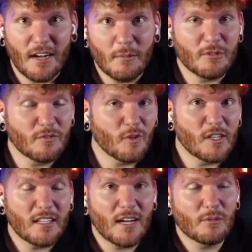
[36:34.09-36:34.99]
I almost
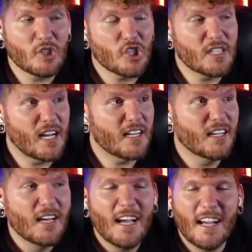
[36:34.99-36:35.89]
freaked out when she
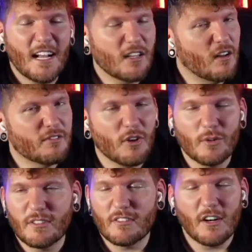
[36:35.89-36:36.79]
died, and I love
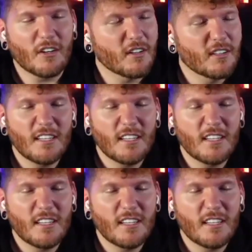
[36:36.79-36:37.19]
Tony Stark.